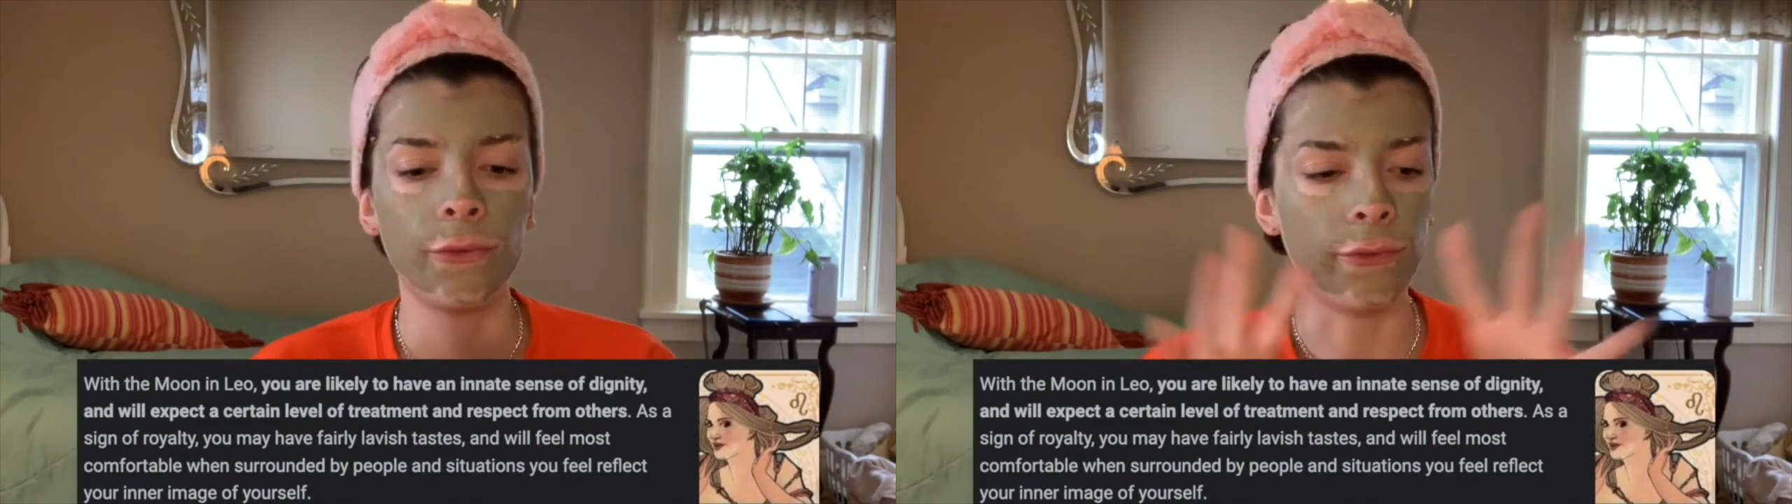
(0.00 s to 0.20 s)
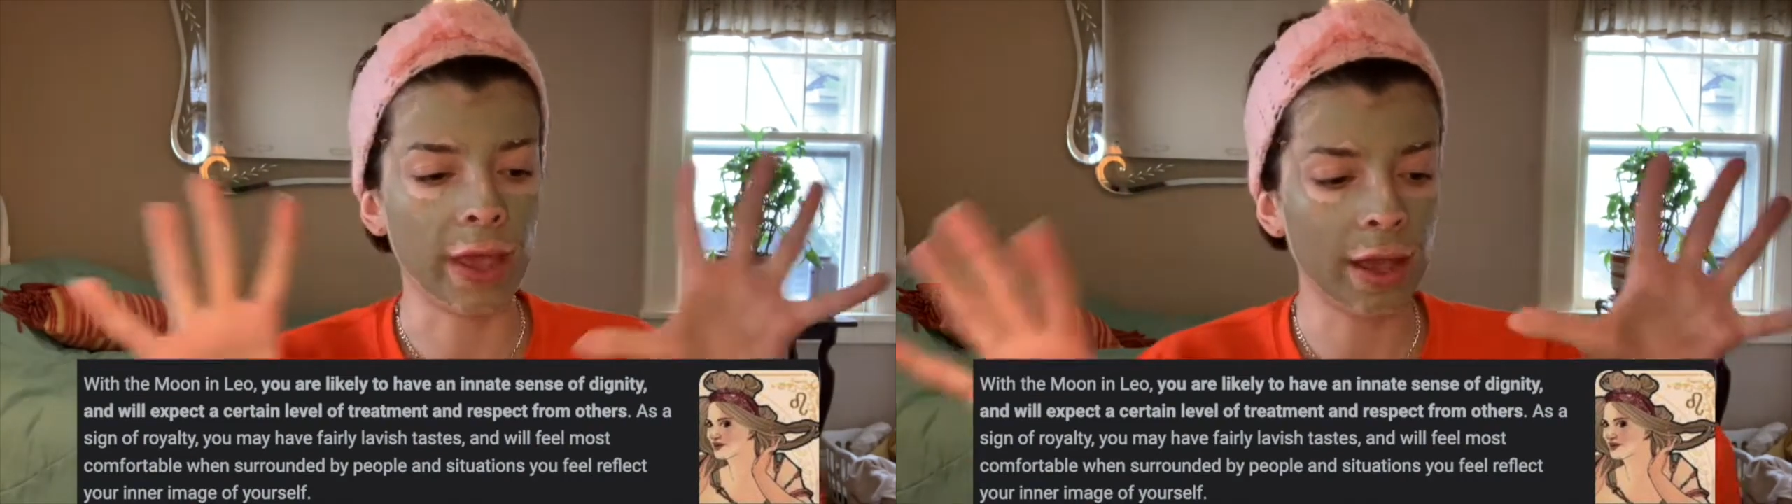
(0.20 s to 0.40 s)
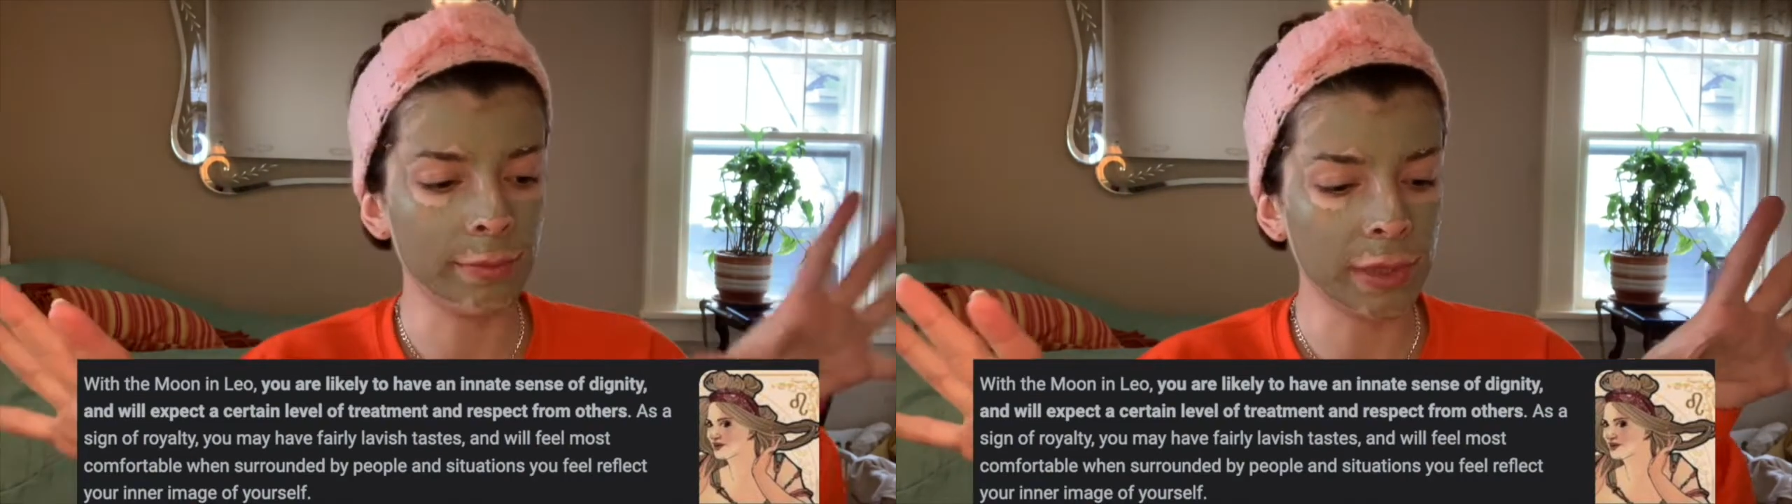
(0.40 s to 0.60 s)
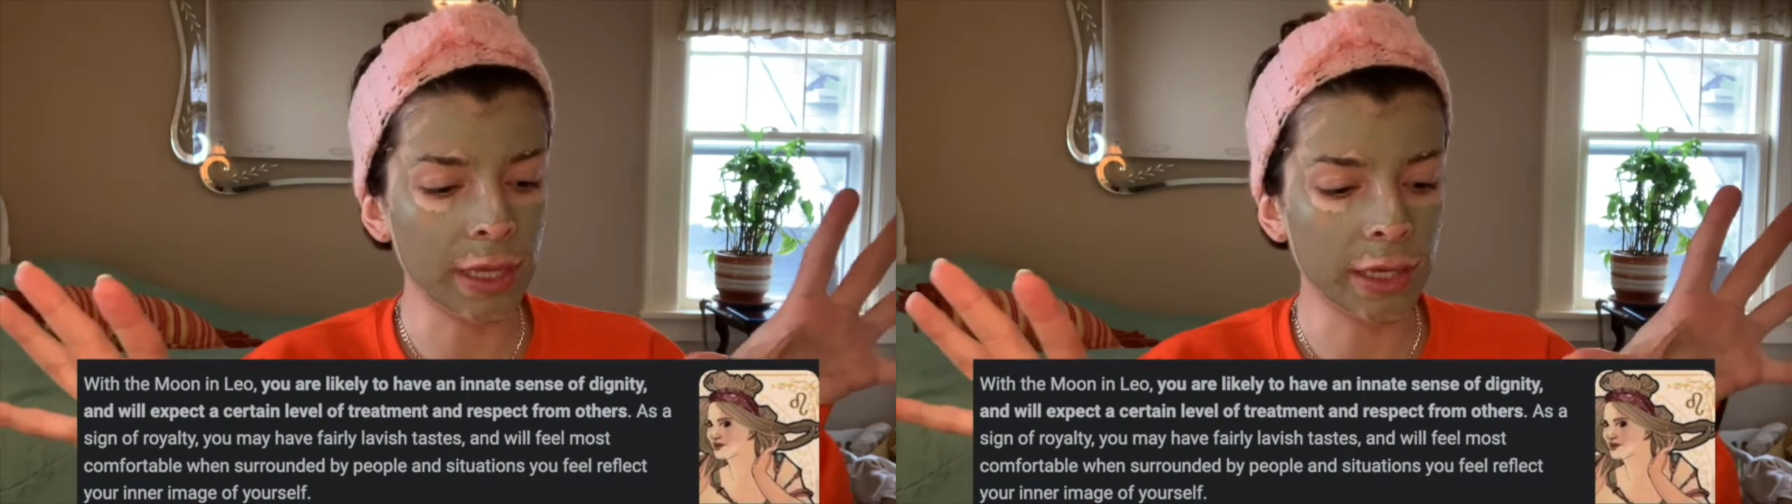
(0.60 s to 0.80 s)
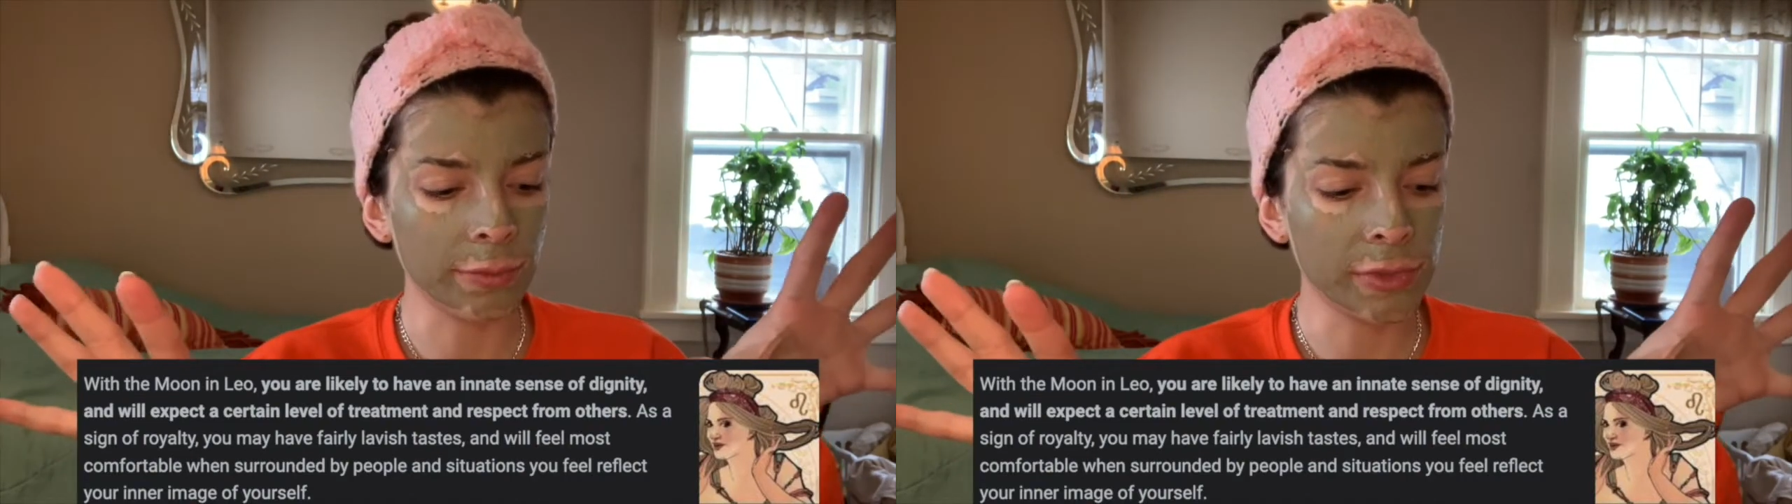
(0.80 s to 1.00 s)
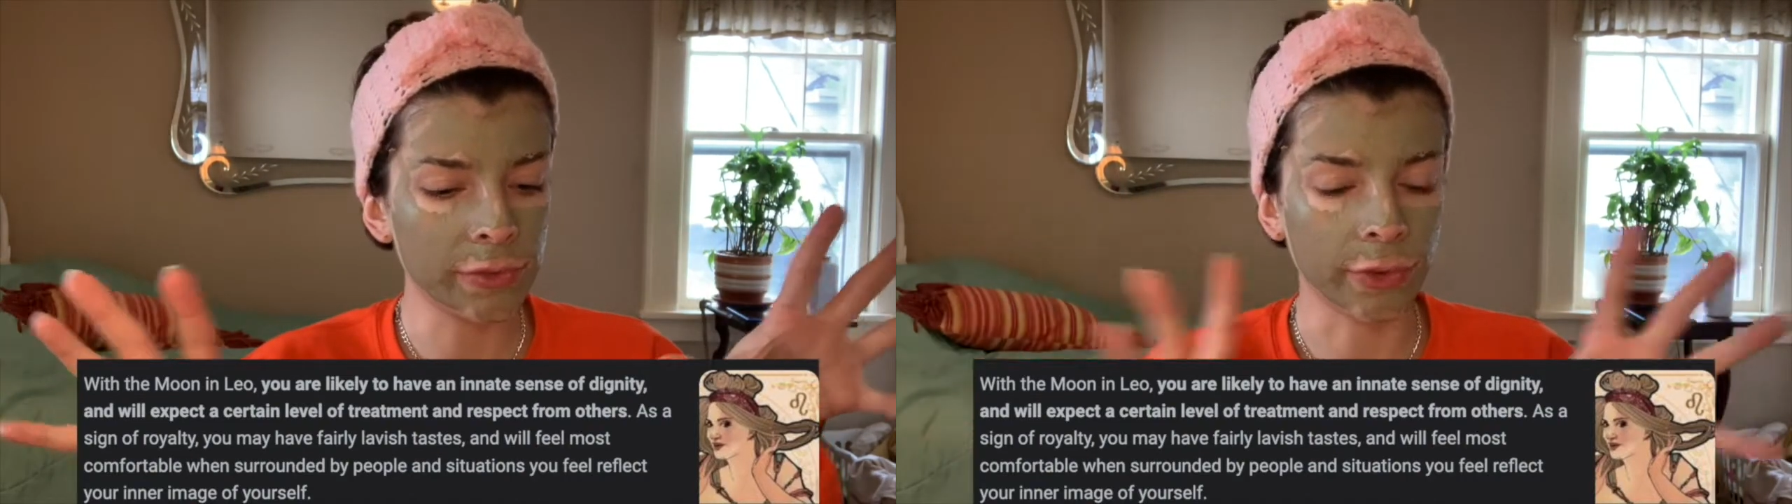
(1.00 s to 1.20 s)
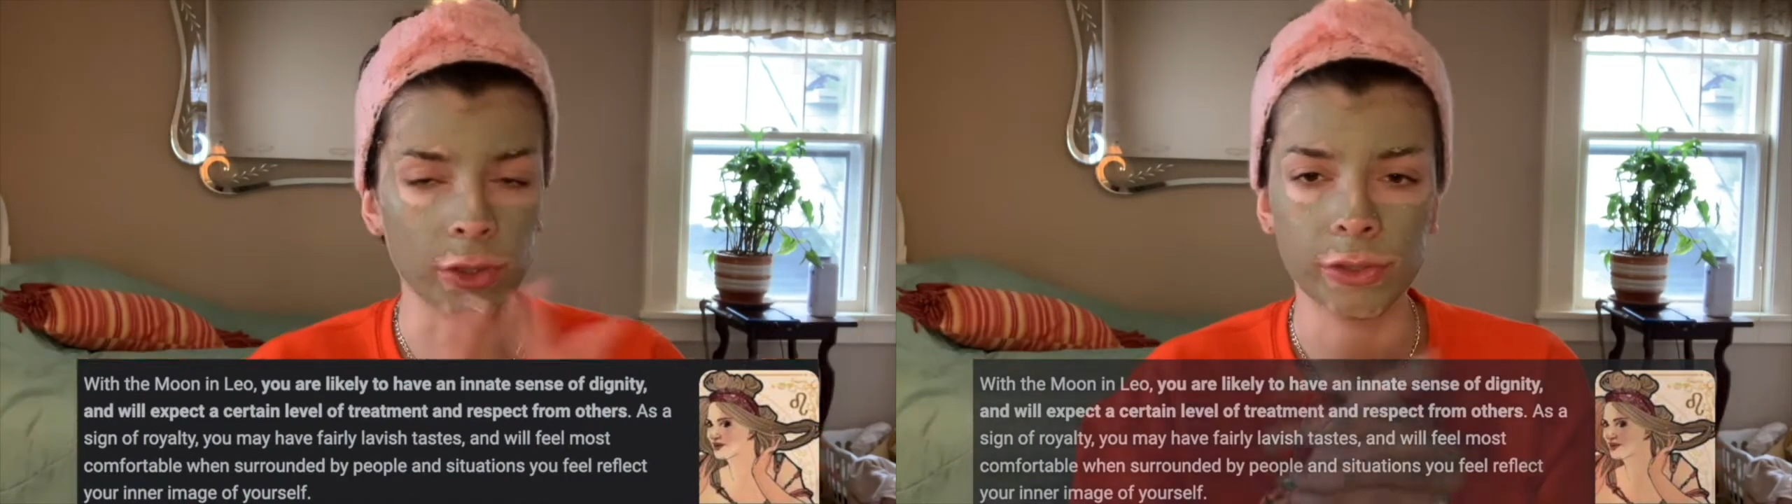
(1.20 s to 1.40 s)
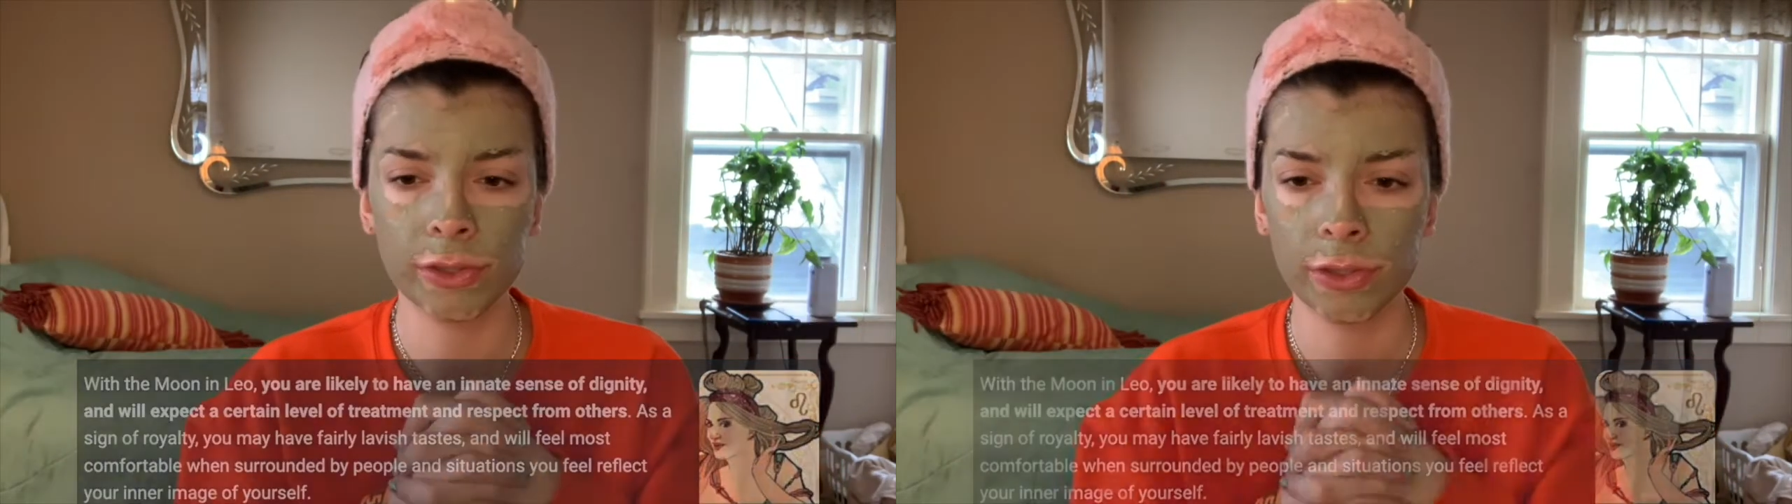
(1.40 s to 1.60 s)
Family comes
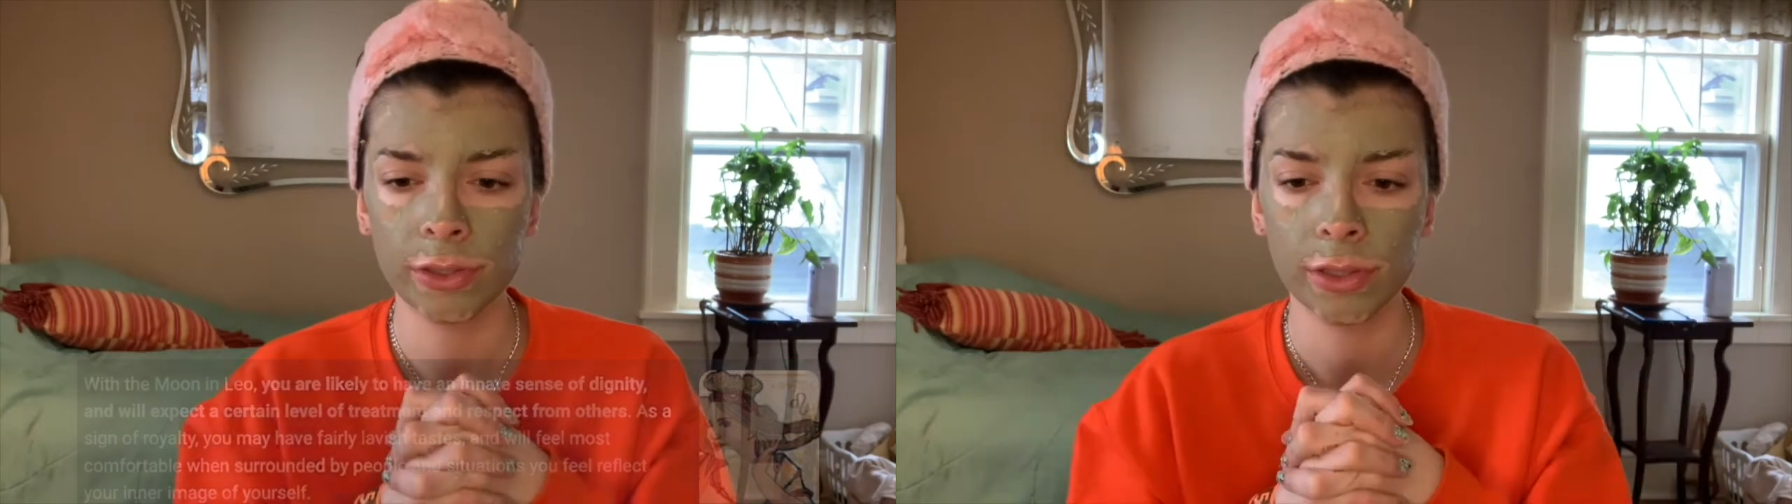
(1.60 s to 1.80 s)
first.